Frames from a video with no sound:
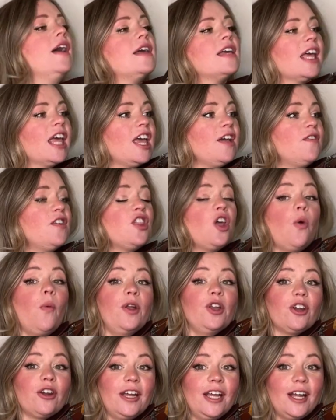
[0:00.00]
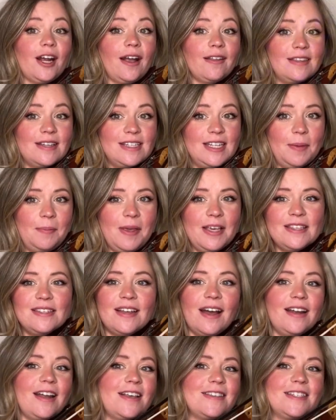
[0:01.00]
Even though when you're here at the tip, he's
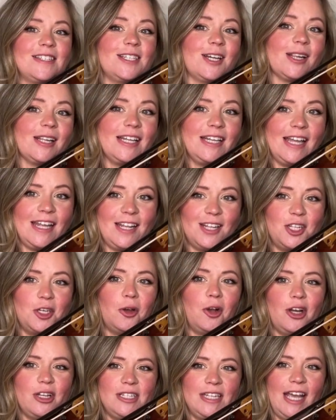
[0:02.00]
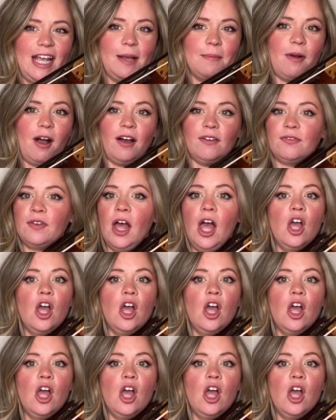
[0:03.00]
not necessarily needed. You could take him off.